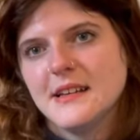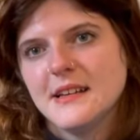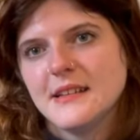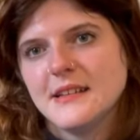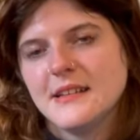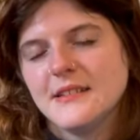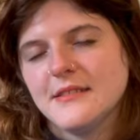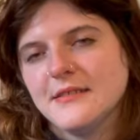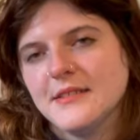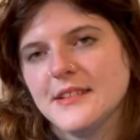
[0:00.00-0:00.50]

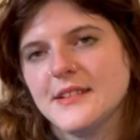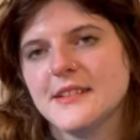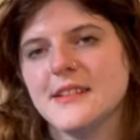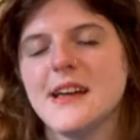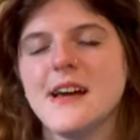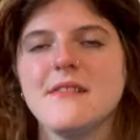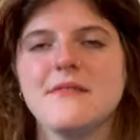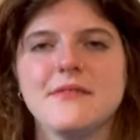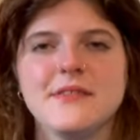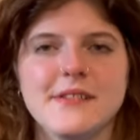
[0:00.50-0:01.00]
you would
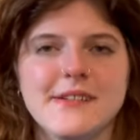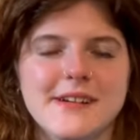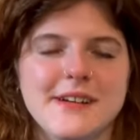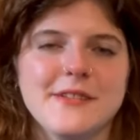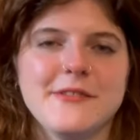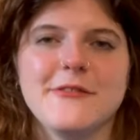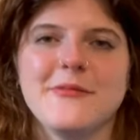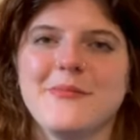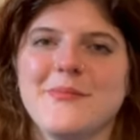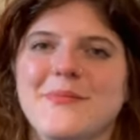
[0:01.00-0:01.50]

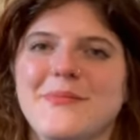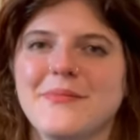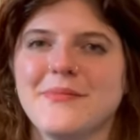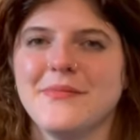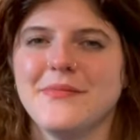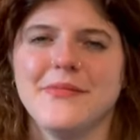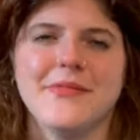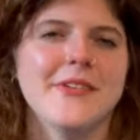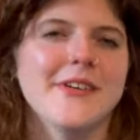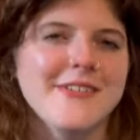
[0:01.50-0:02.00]
never
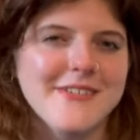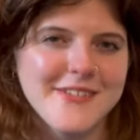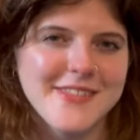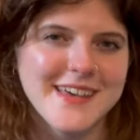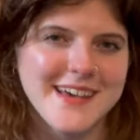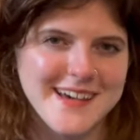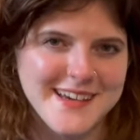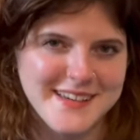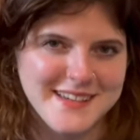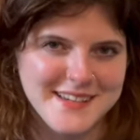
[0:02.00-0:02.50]
know
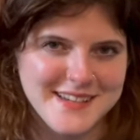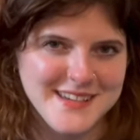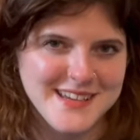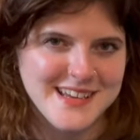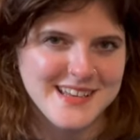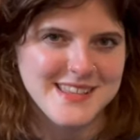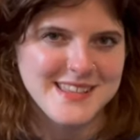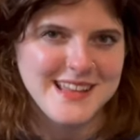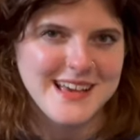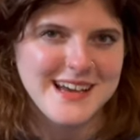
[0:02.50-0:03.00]
that I had
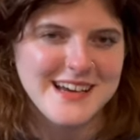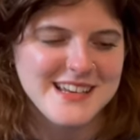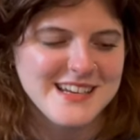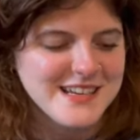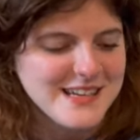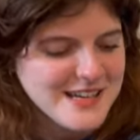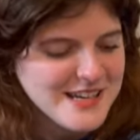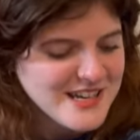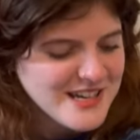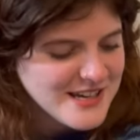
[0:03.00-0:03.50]
done that.
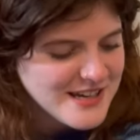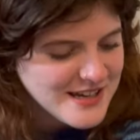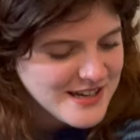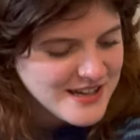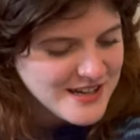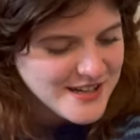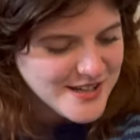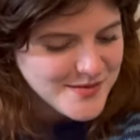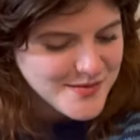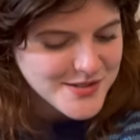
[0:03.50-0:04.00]

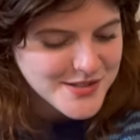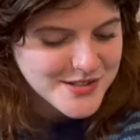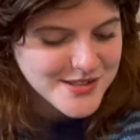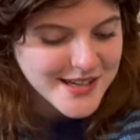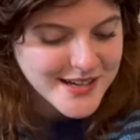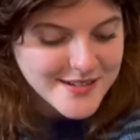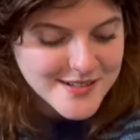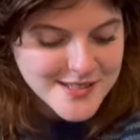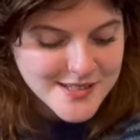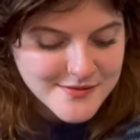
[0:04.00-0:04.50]
So
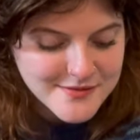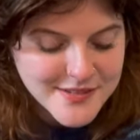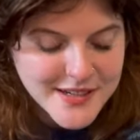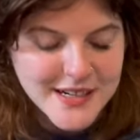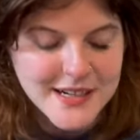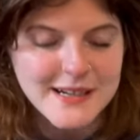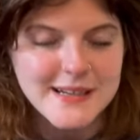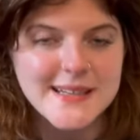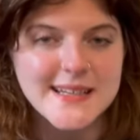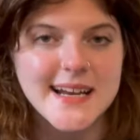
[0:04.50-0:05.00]
that was a
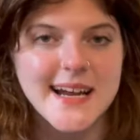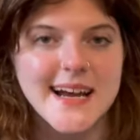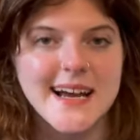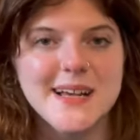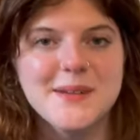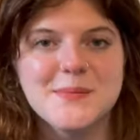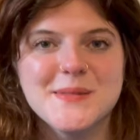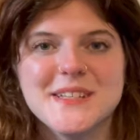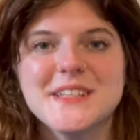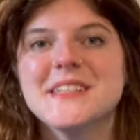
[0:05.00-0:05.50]
very
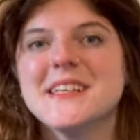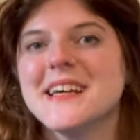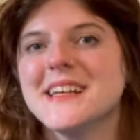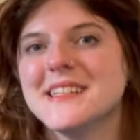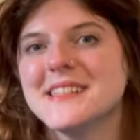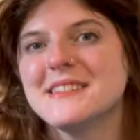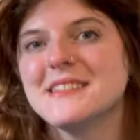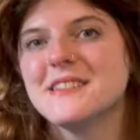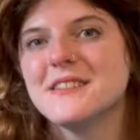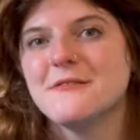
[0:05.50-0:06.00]

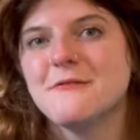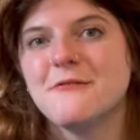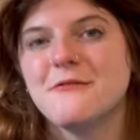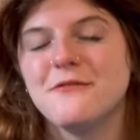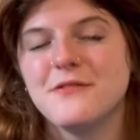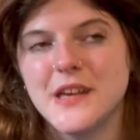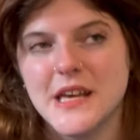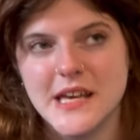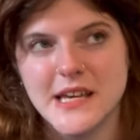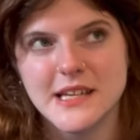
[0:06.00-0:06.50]
time-intensive
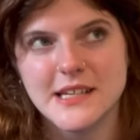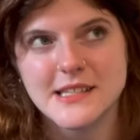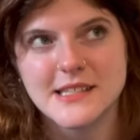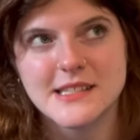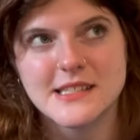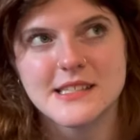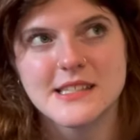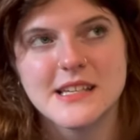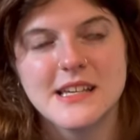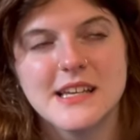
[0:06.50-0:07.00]

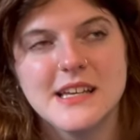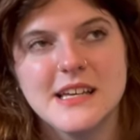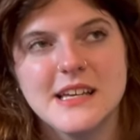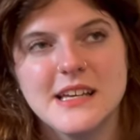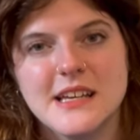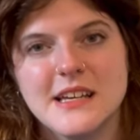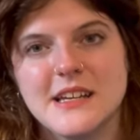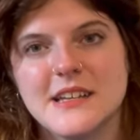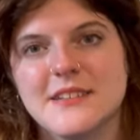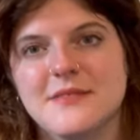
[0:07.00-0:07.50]
fix.
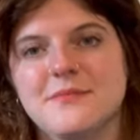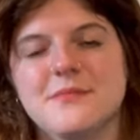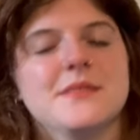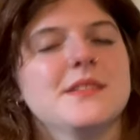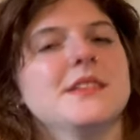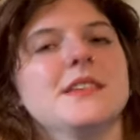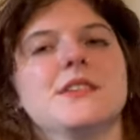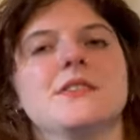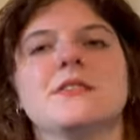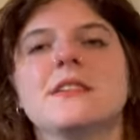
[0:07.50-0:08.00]

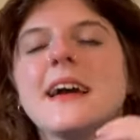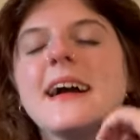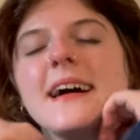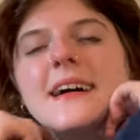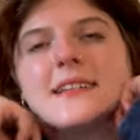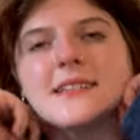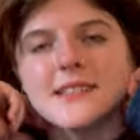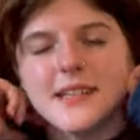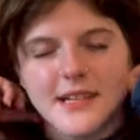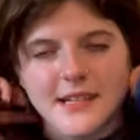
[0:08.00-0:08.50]
You
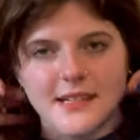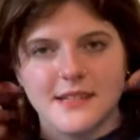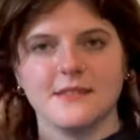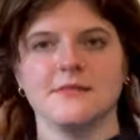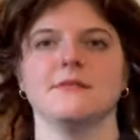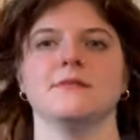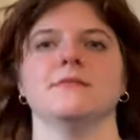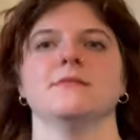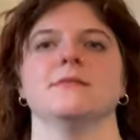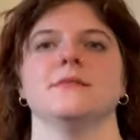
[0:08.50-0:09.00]
cast on in
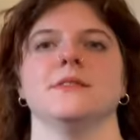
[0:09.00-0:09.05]
the